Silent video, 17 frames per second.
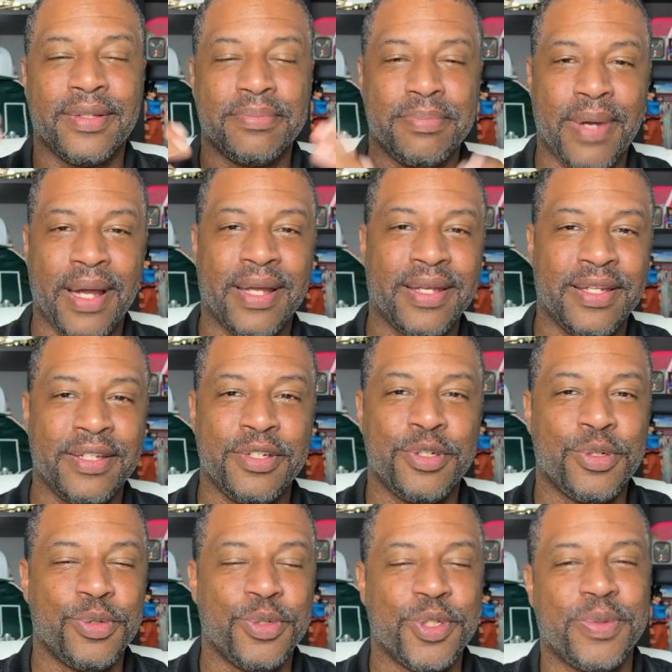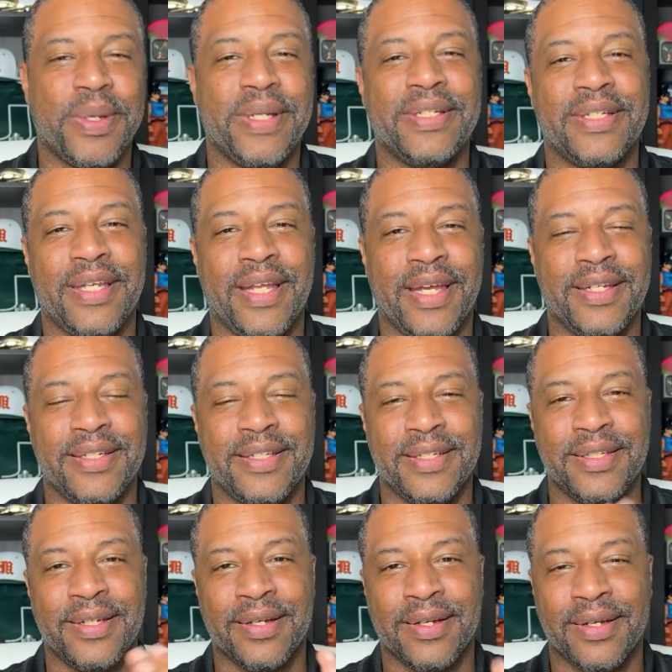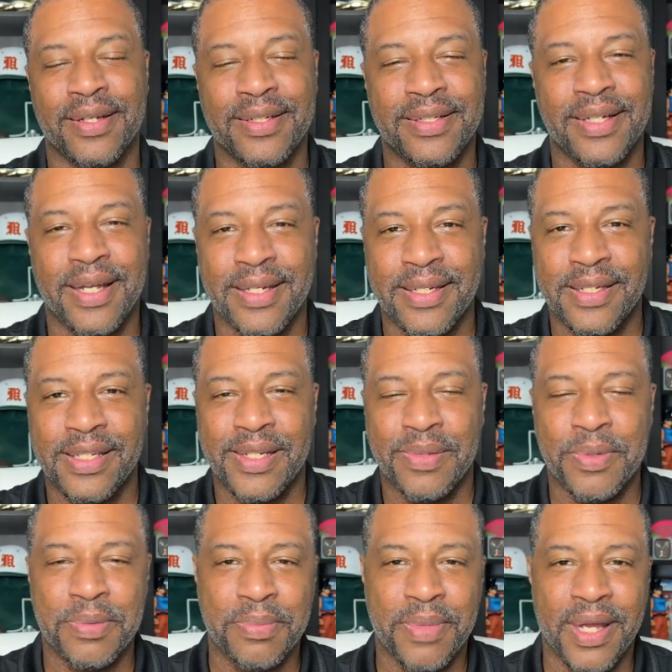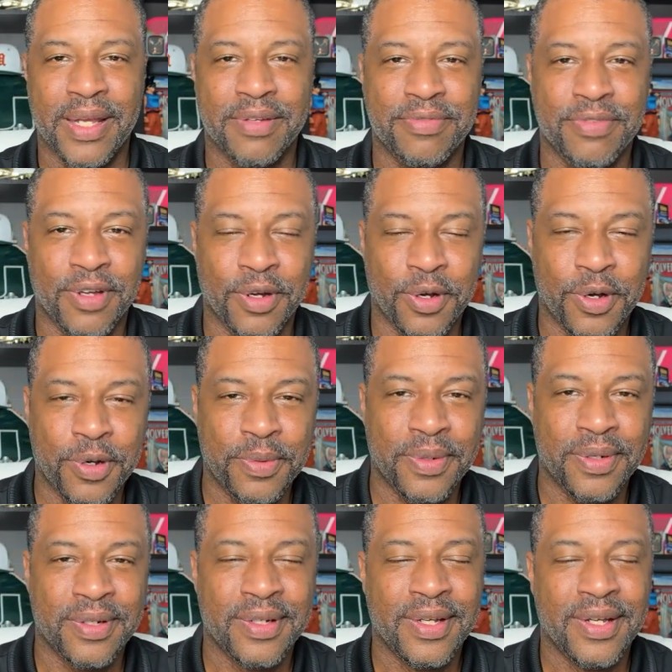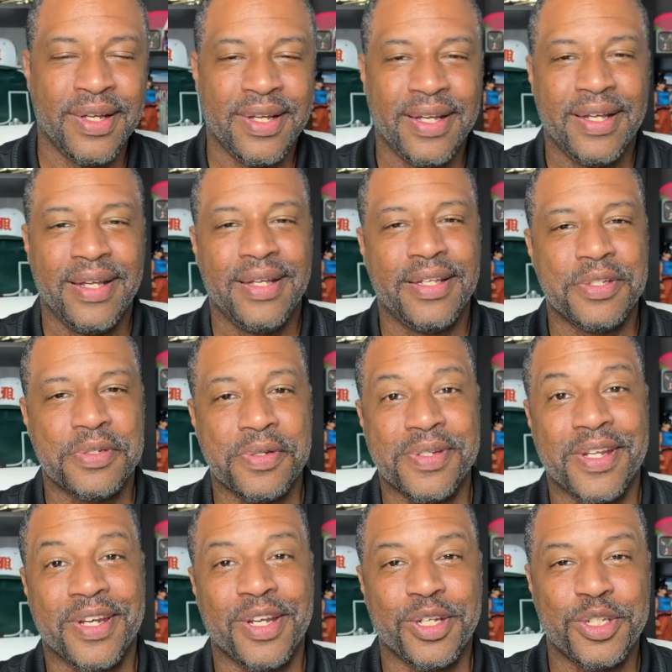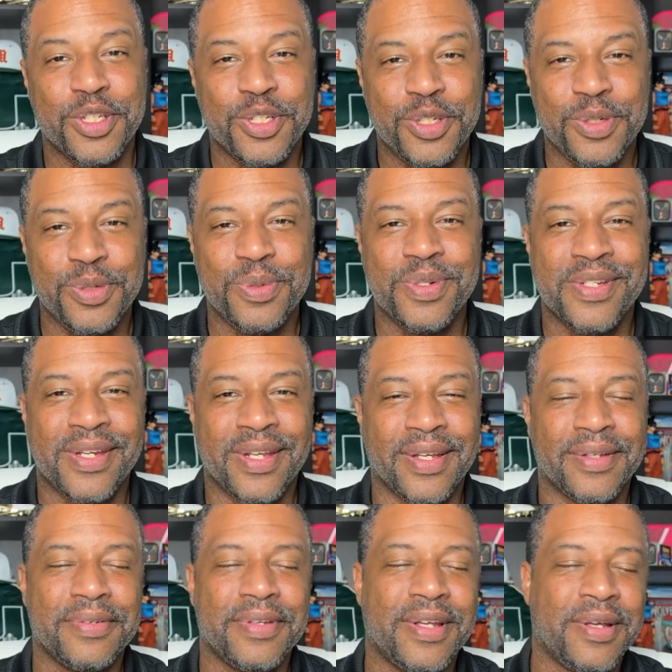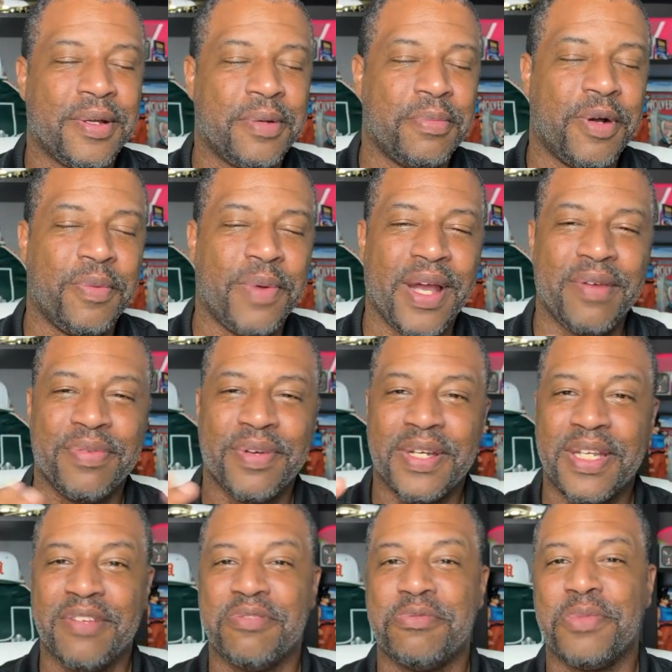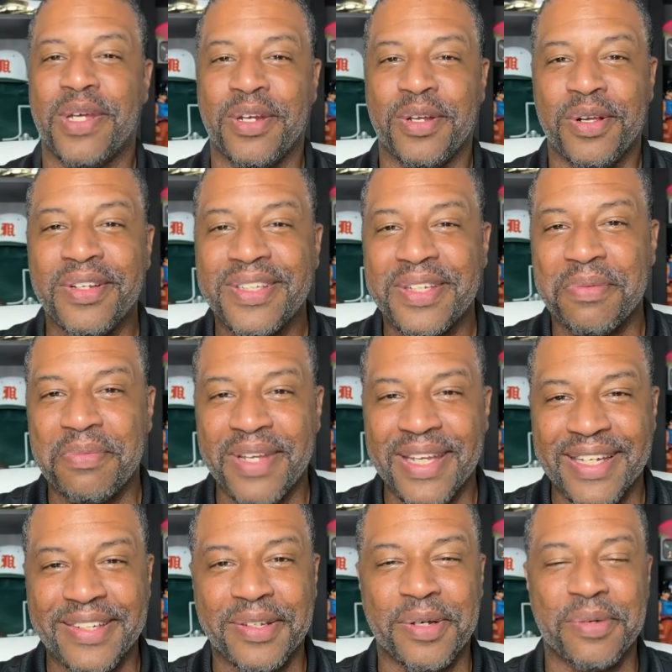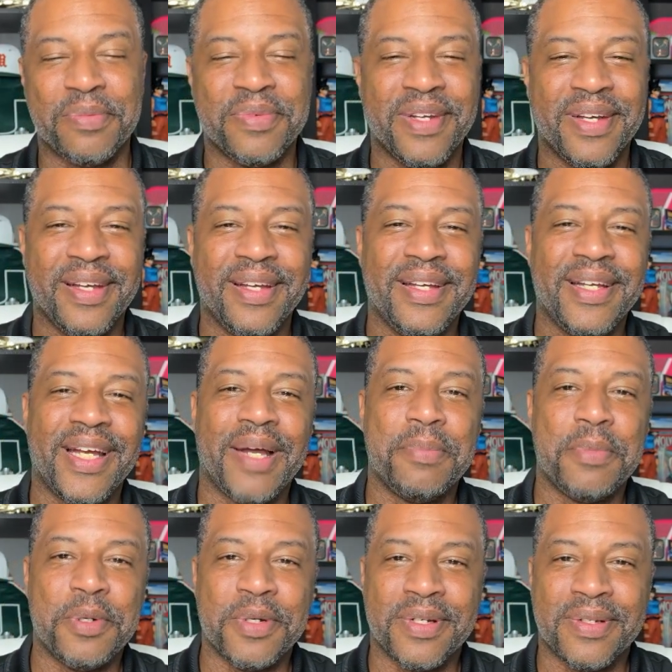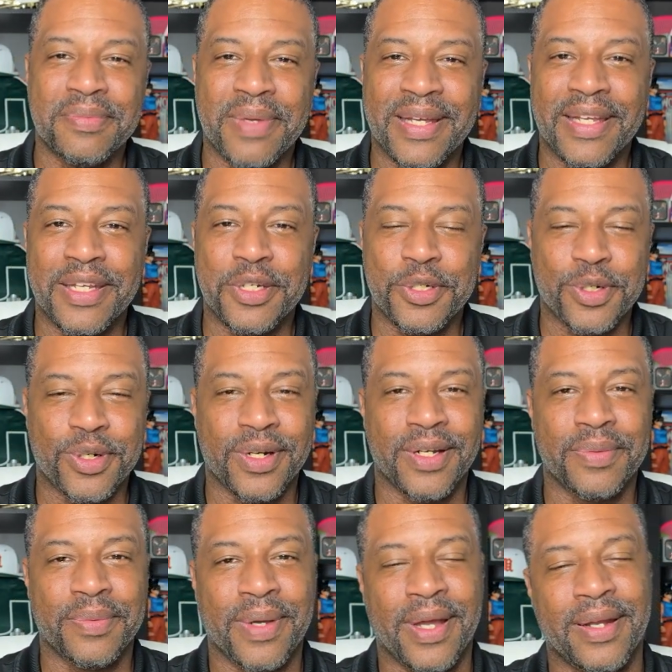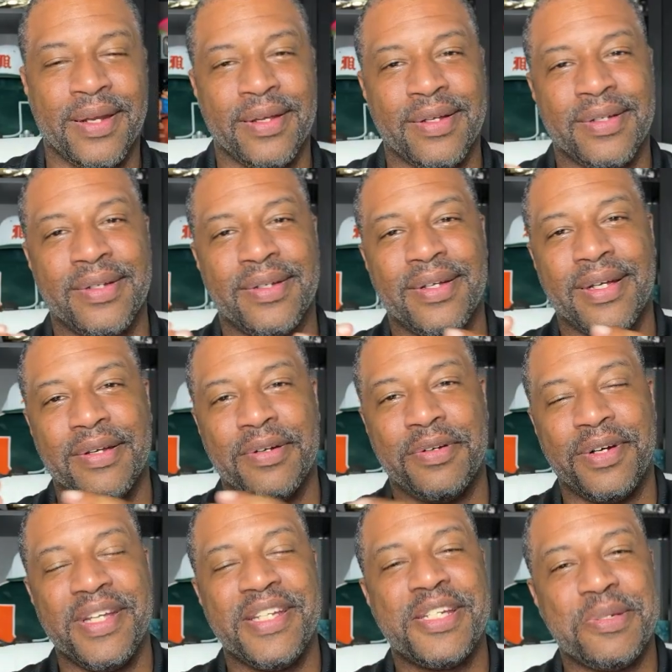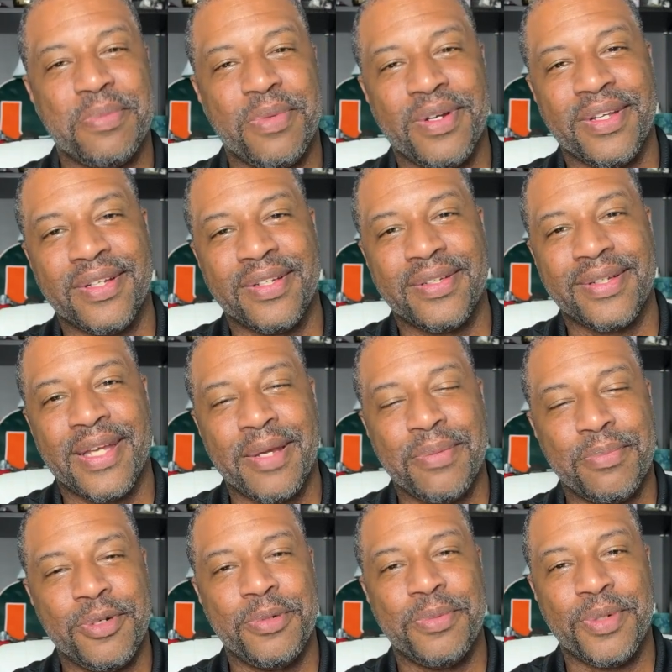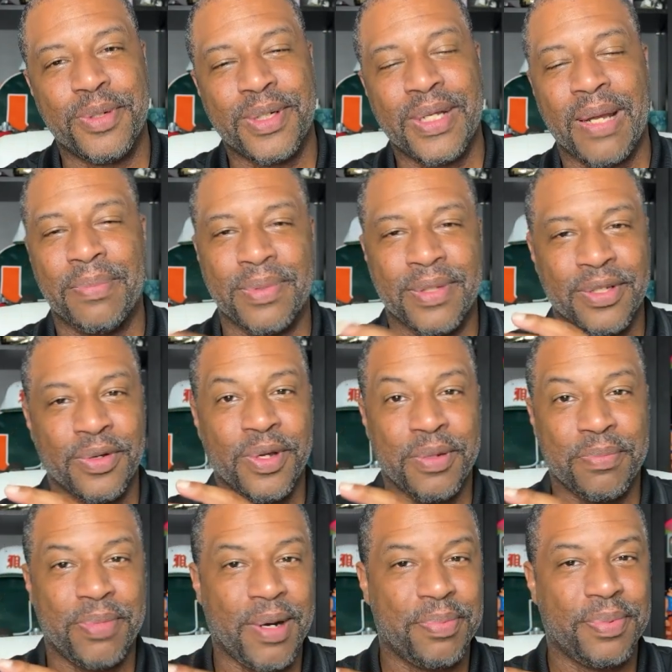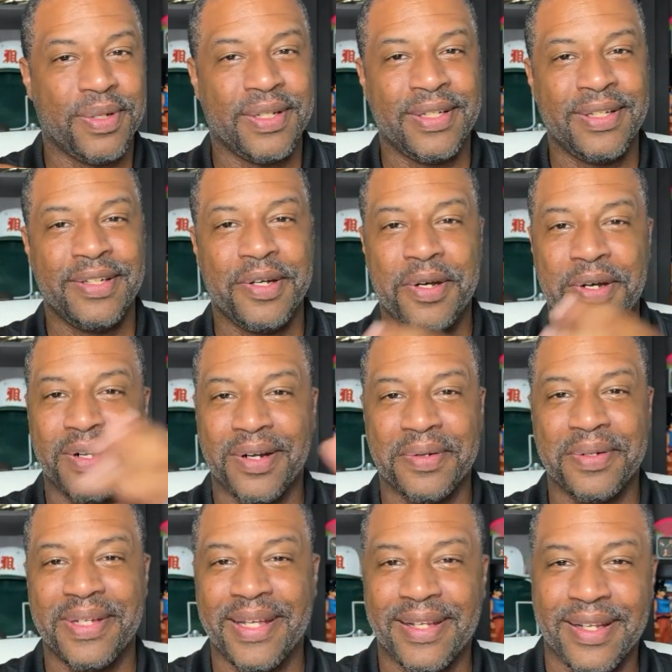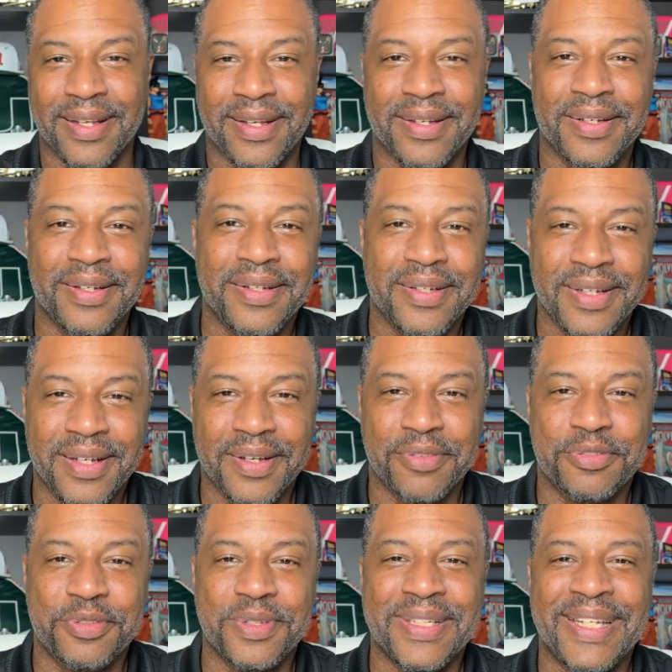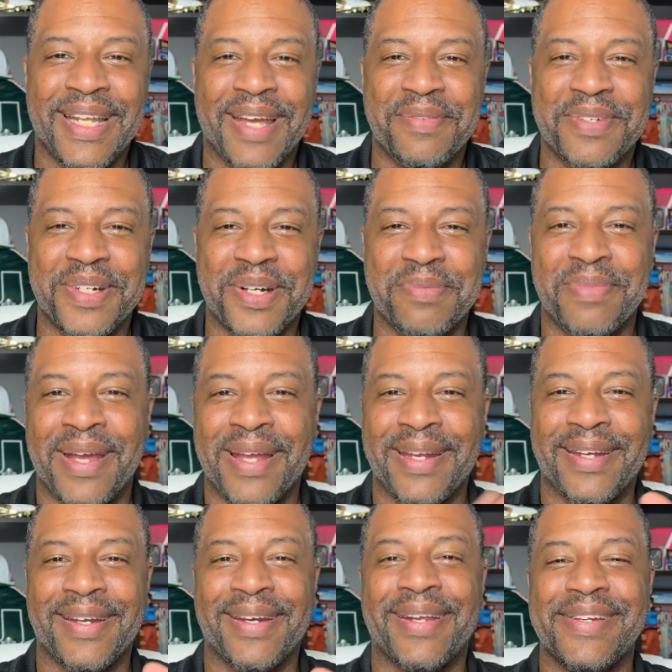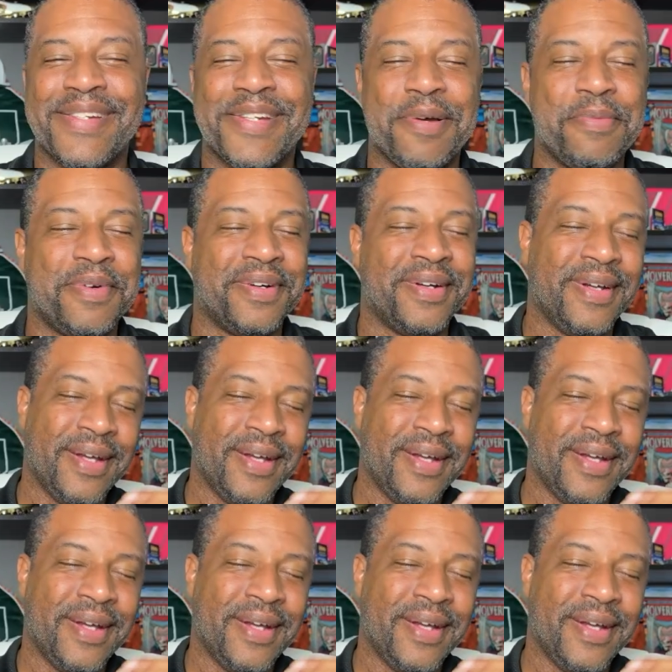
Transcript: Back in June 2019, I got a chance to sit with Mike for an hour. This was on a Tuesday. My wife had given me an ultimatum about making sure that we had to raise the money to get Blue Mall Capital going properly, or I would get a full-time job by the end of that summer.